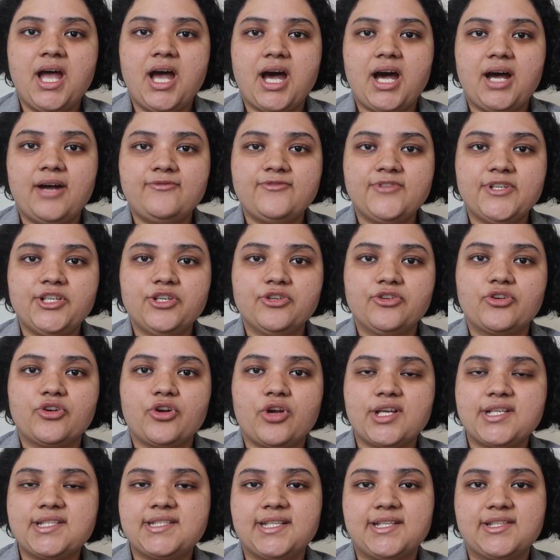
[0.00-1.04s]
After you
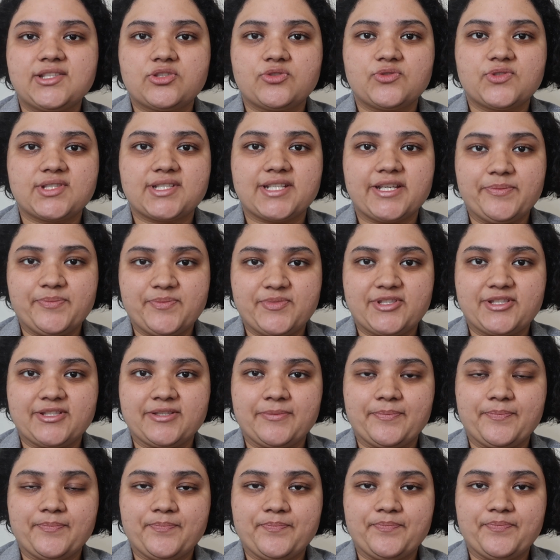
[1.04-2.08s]
cross these two
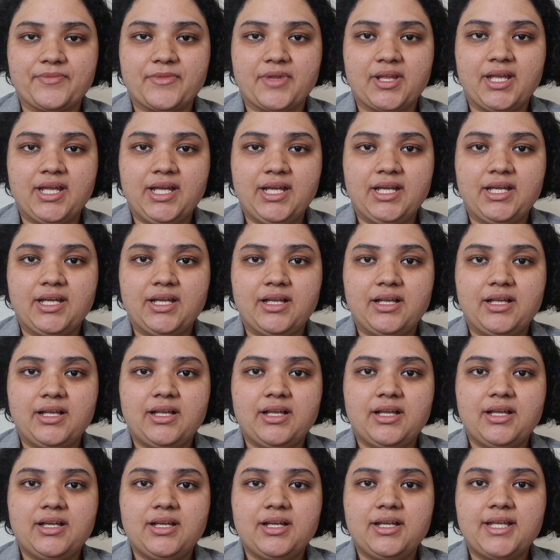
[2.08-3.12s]
steps,
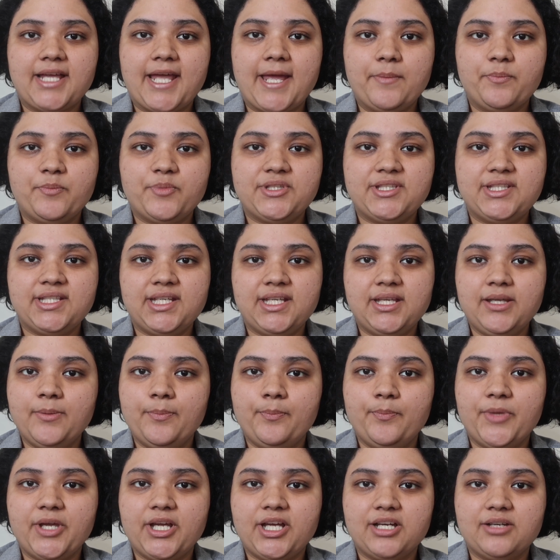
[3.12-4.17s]
empathy
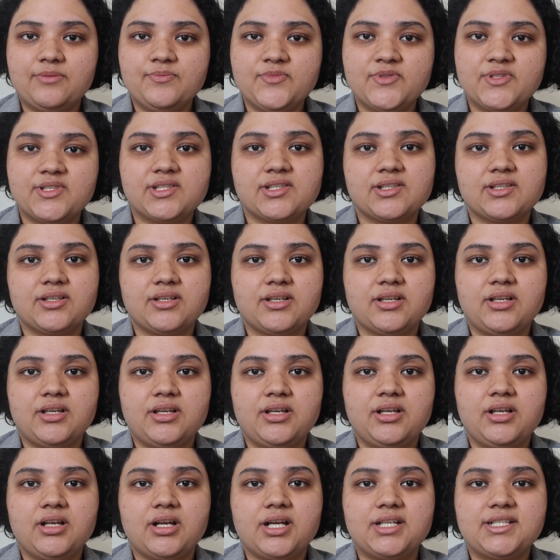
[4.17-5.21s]
becomes
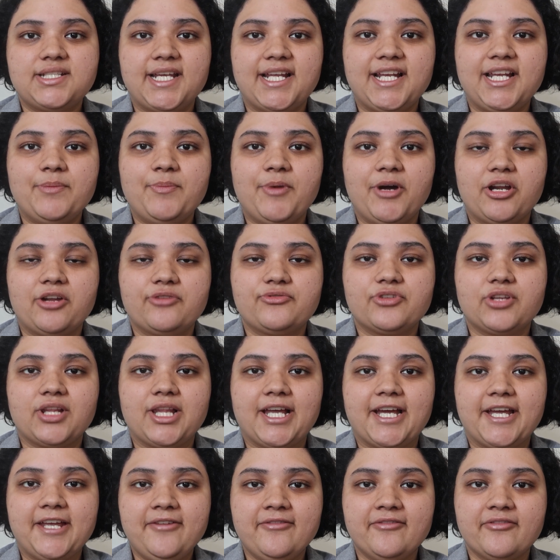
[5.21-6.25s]
a daily part of your
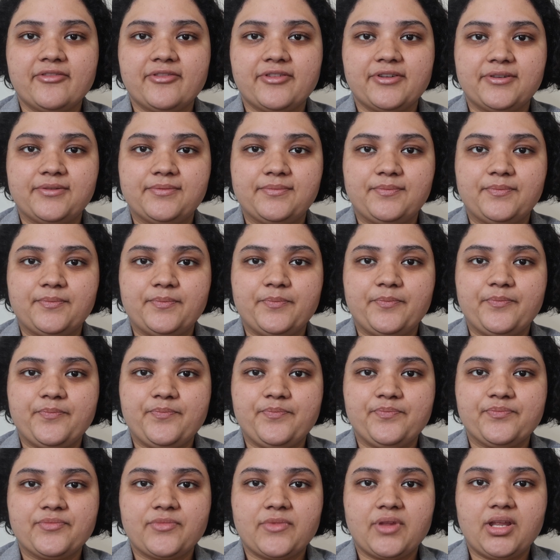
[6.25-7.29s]
life
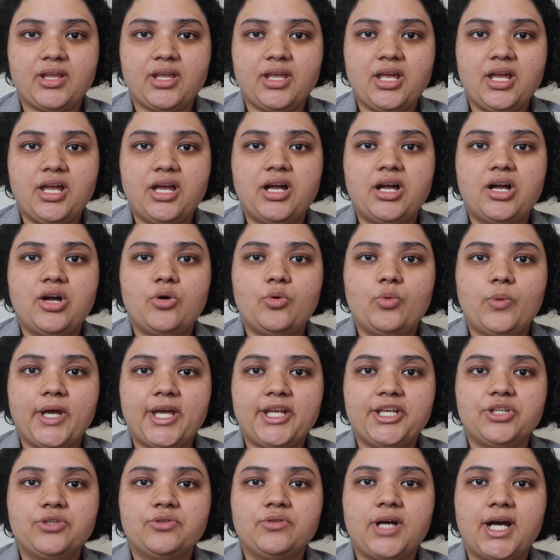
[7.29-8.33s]

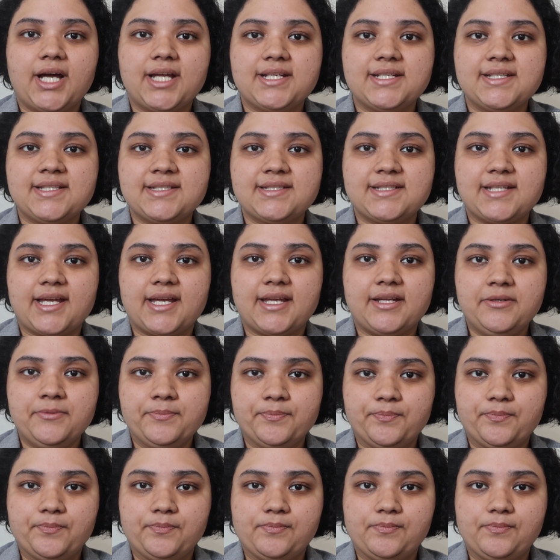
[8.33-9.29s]
where you understand